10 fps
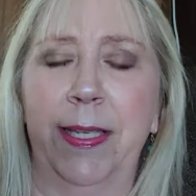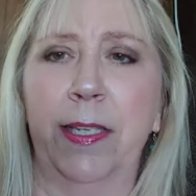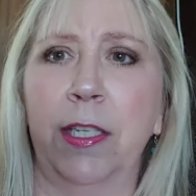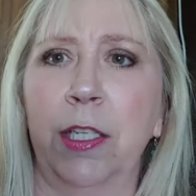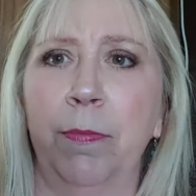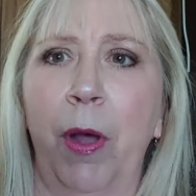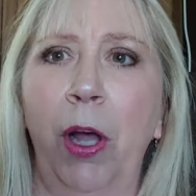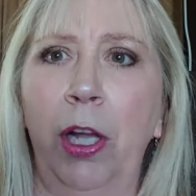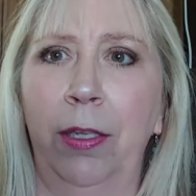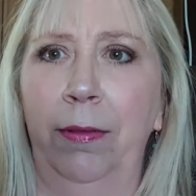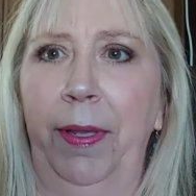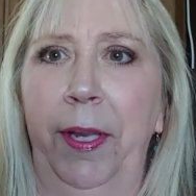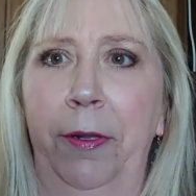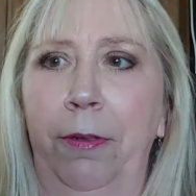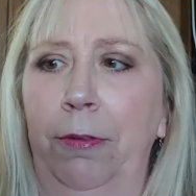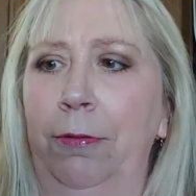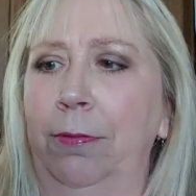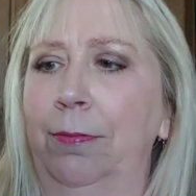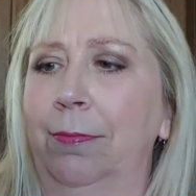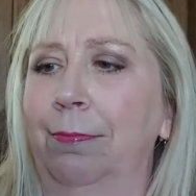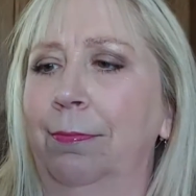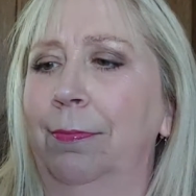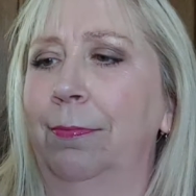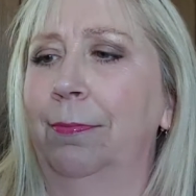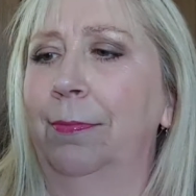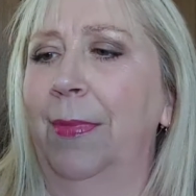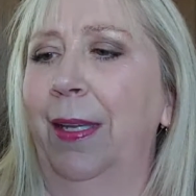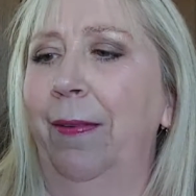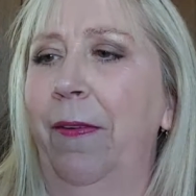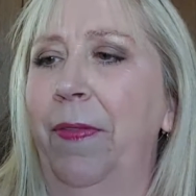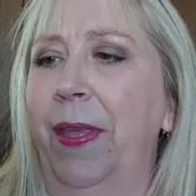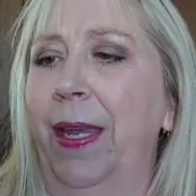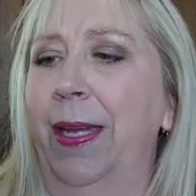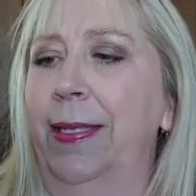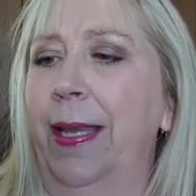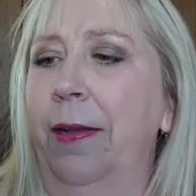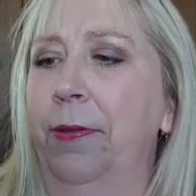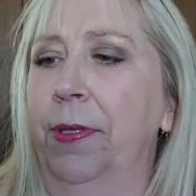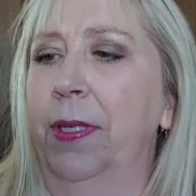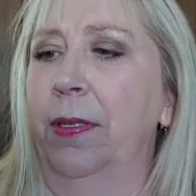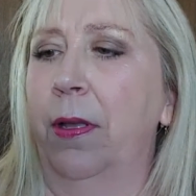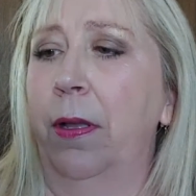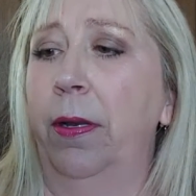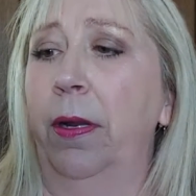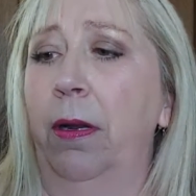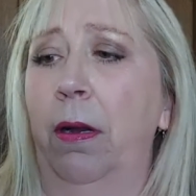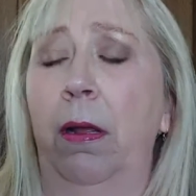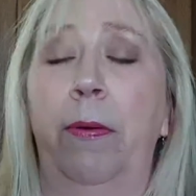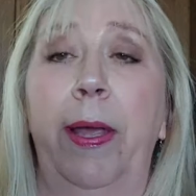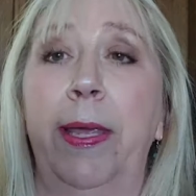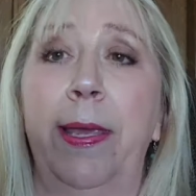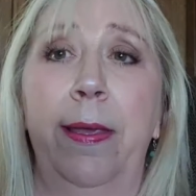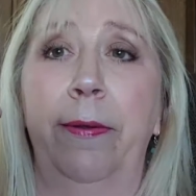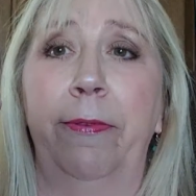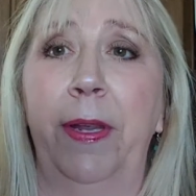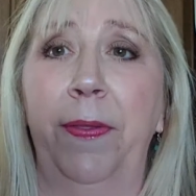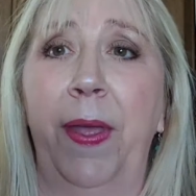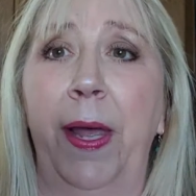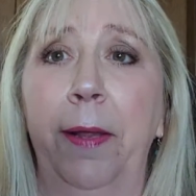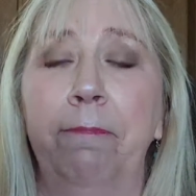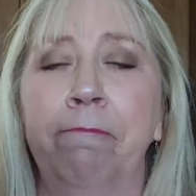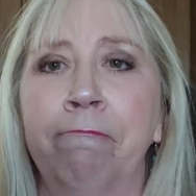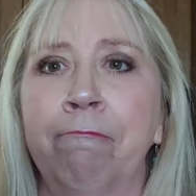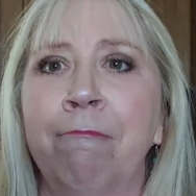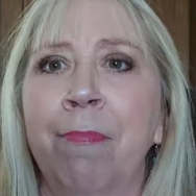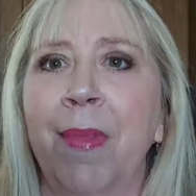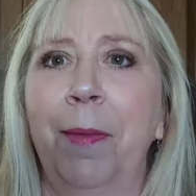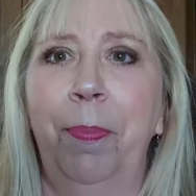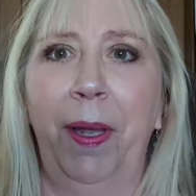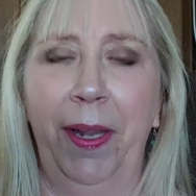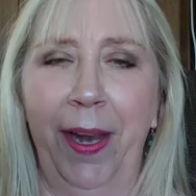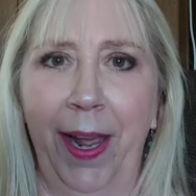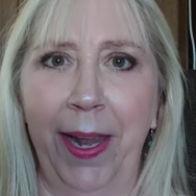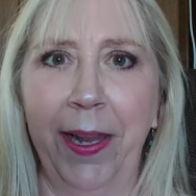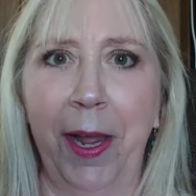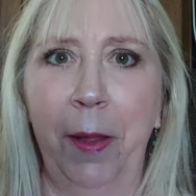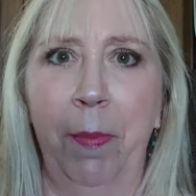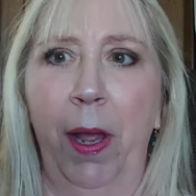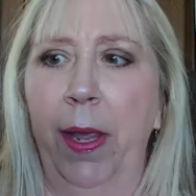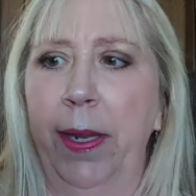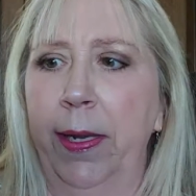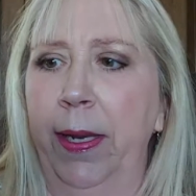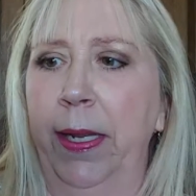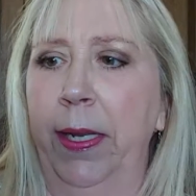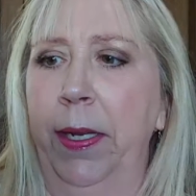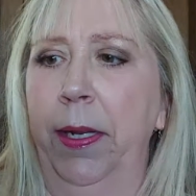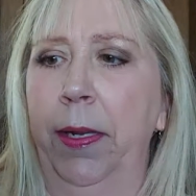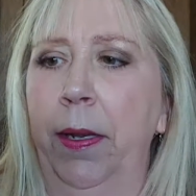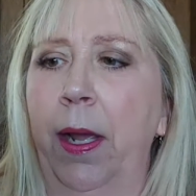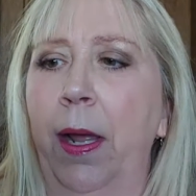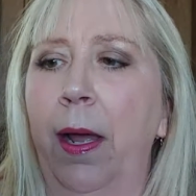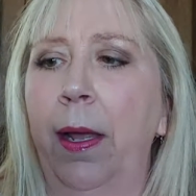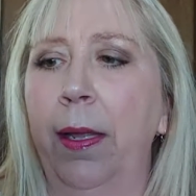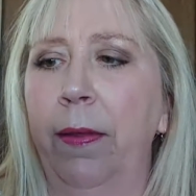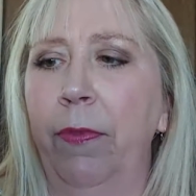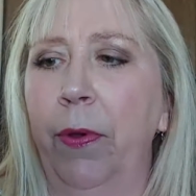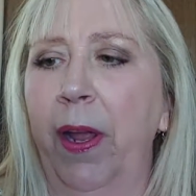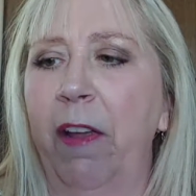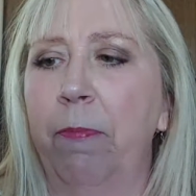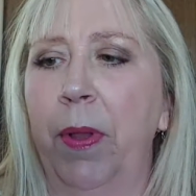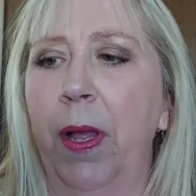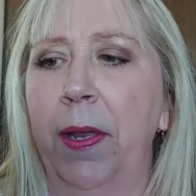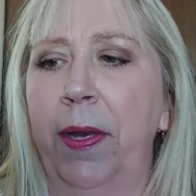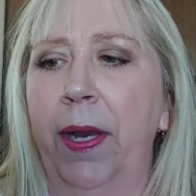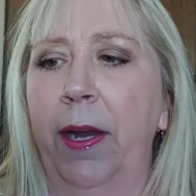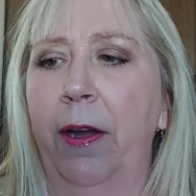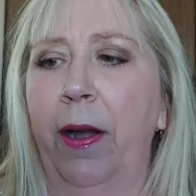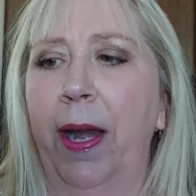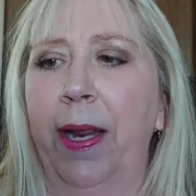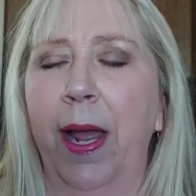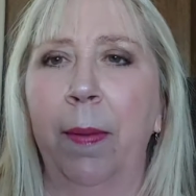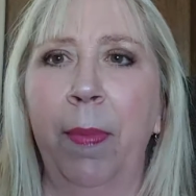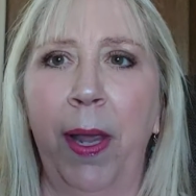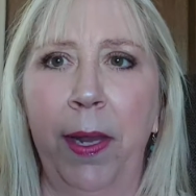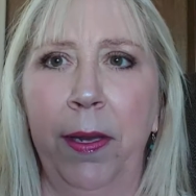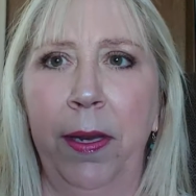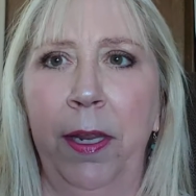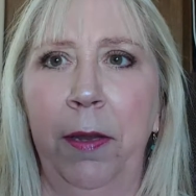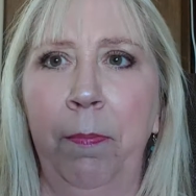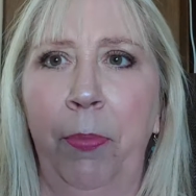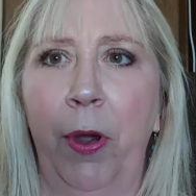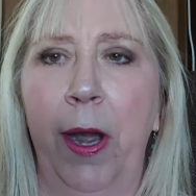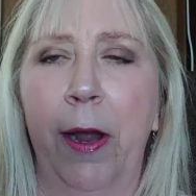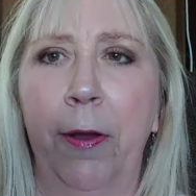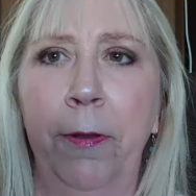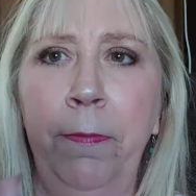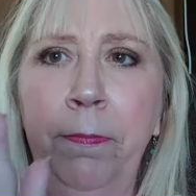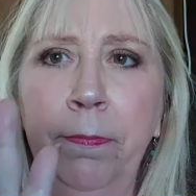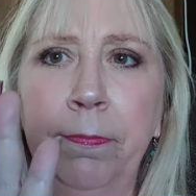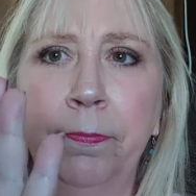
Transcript: a small little, I don't even think it has ounces on here. Oh, I can't read that. But I got mine in, even though I have blonde hair, I got mine in brown.